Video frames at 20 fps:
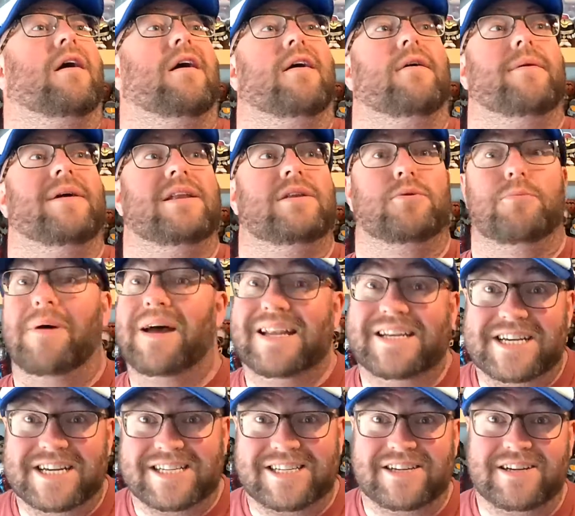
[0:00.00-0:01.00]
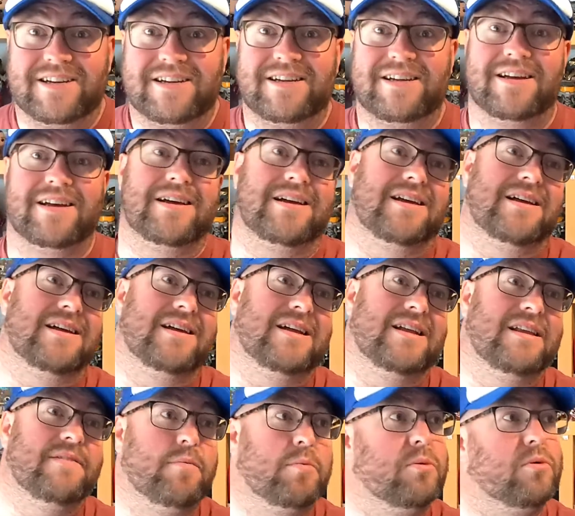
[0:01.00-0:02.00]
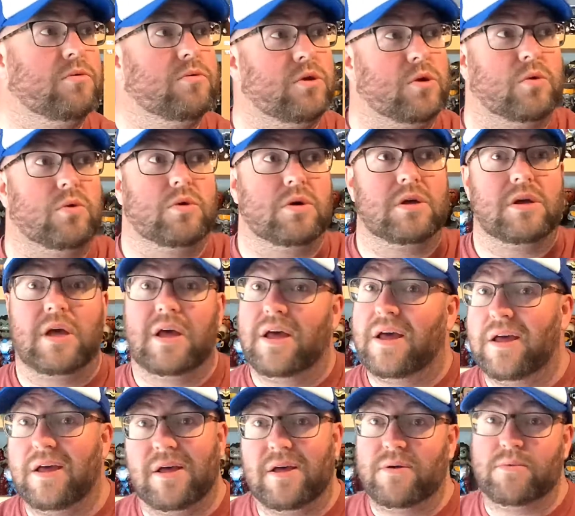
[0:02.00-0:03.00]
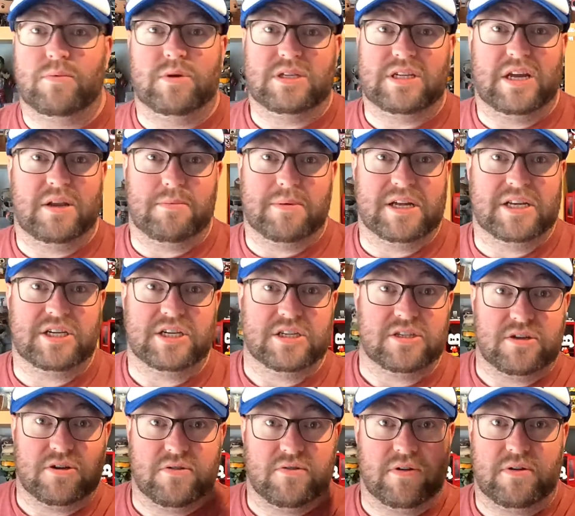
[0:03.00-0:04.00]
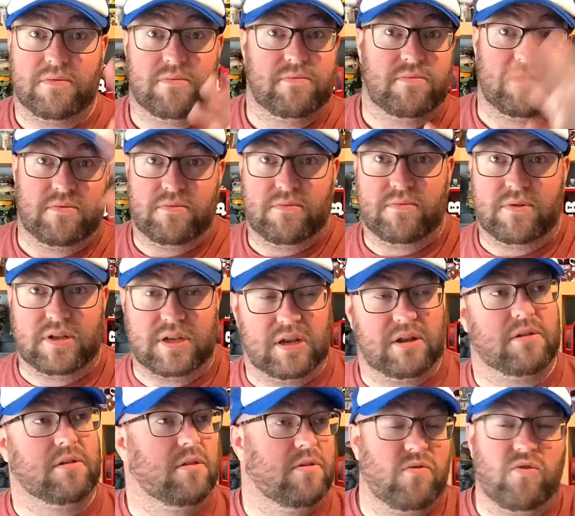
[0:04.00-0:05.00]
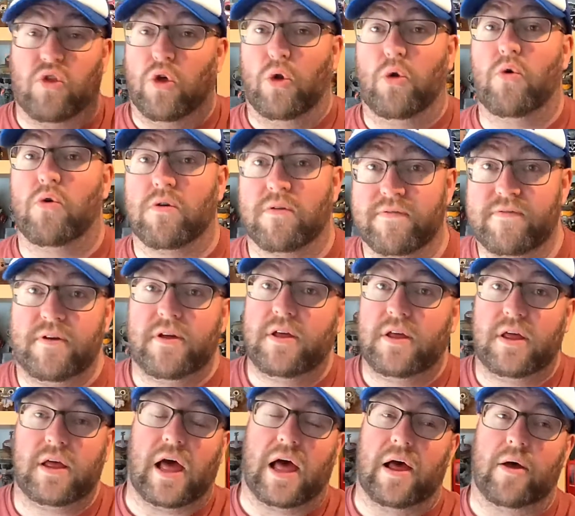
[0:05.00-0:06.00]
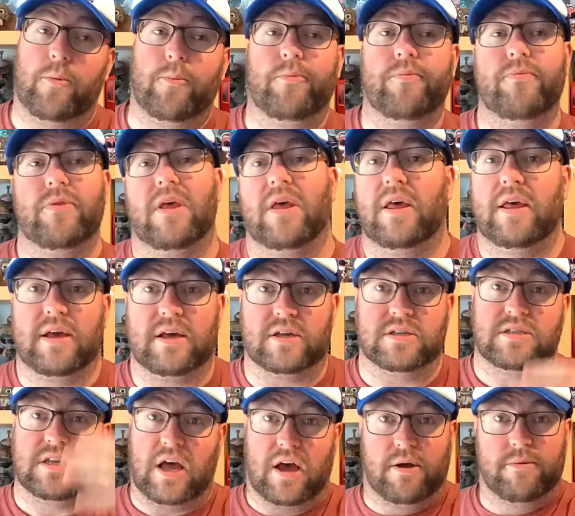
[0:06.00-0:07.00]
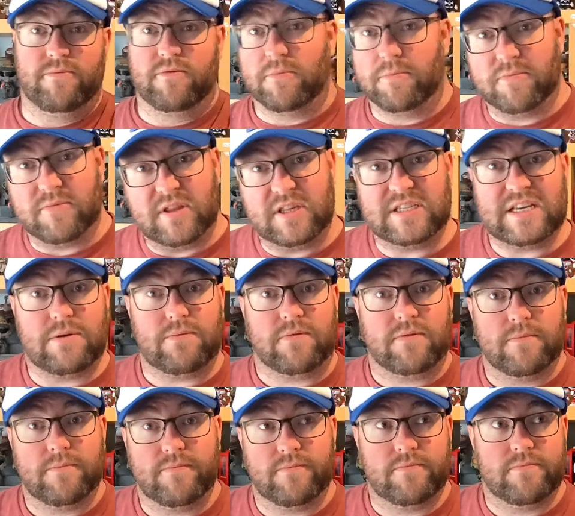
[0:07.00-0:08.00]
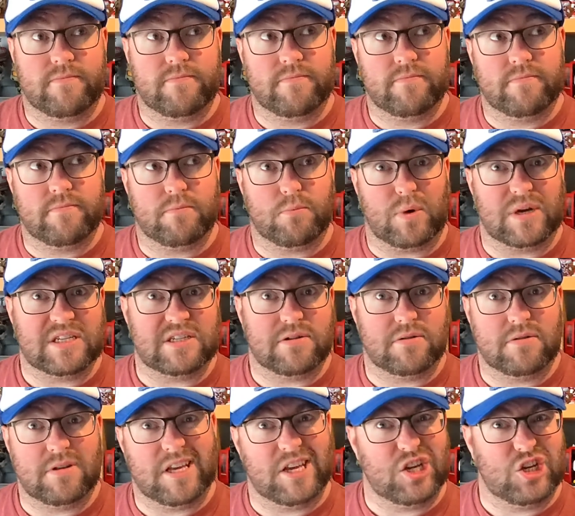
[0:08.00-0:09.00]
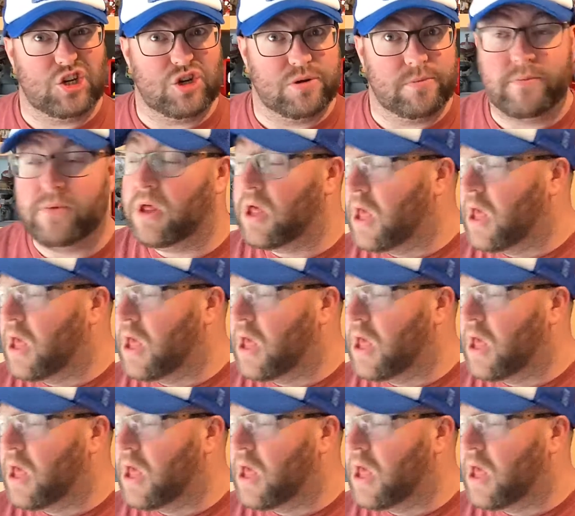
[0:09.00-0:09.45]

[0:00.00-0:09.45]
I went to Manchester, Liverpool, York. We stayed in Manchester and did the north, because I'm from the south, west-ish.